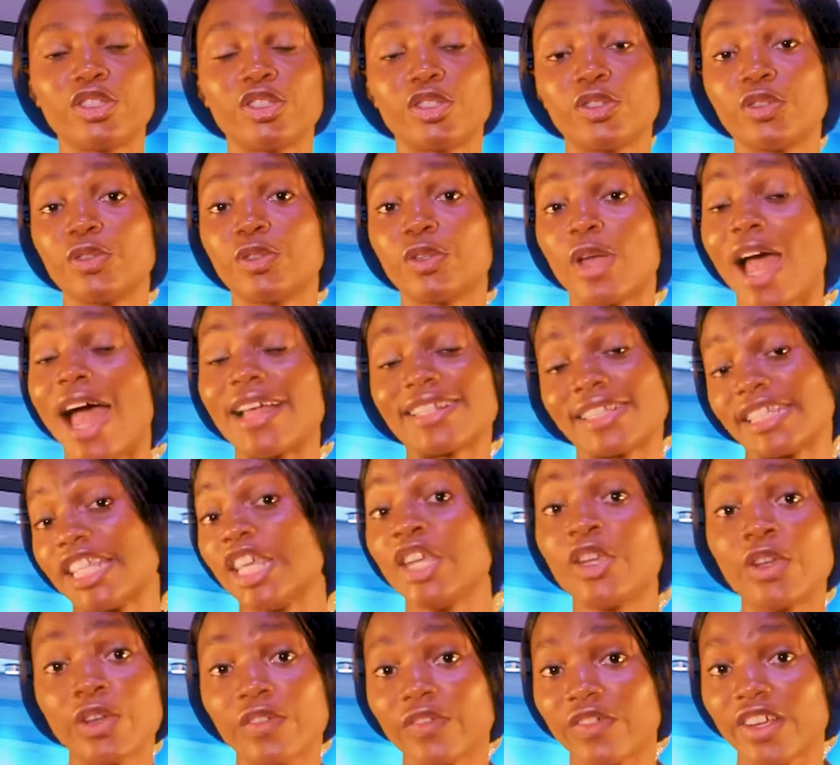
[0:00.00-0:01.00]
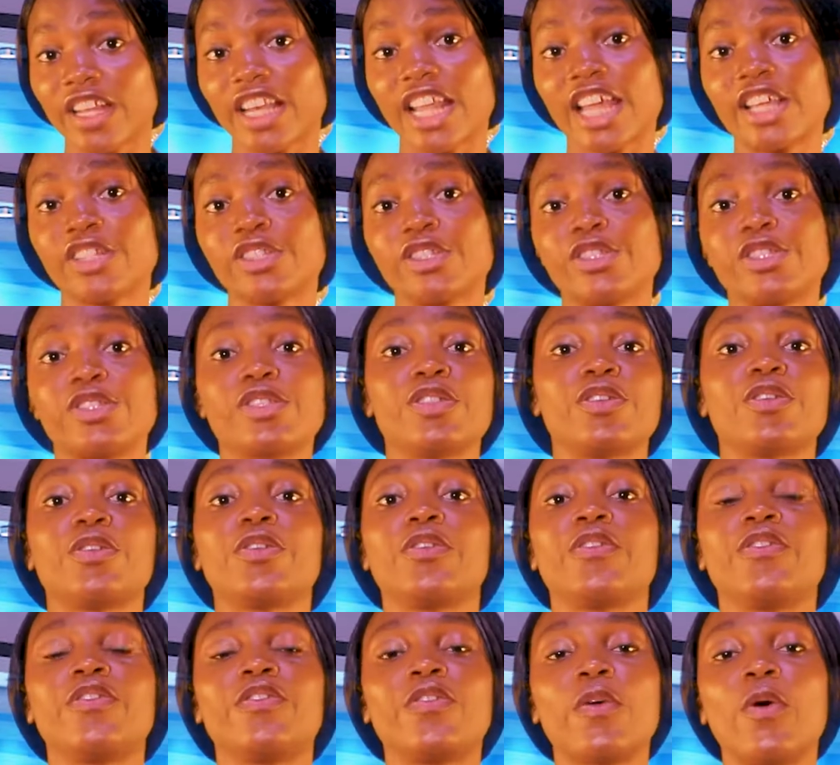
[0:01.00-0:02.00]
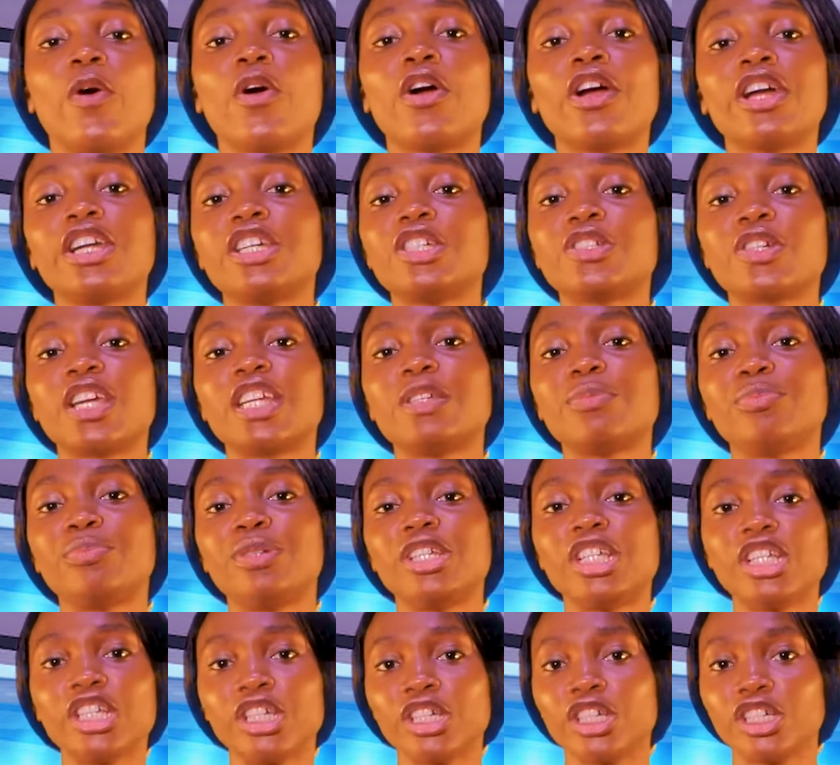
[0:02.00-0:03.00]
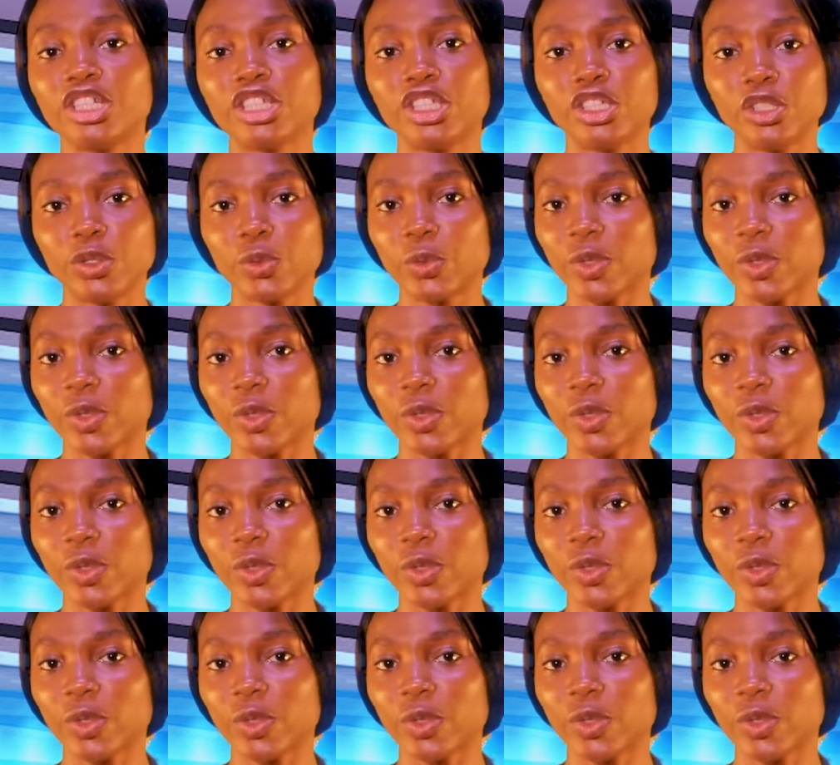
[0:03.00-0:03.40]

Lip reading: to as equivalent to $400 billion.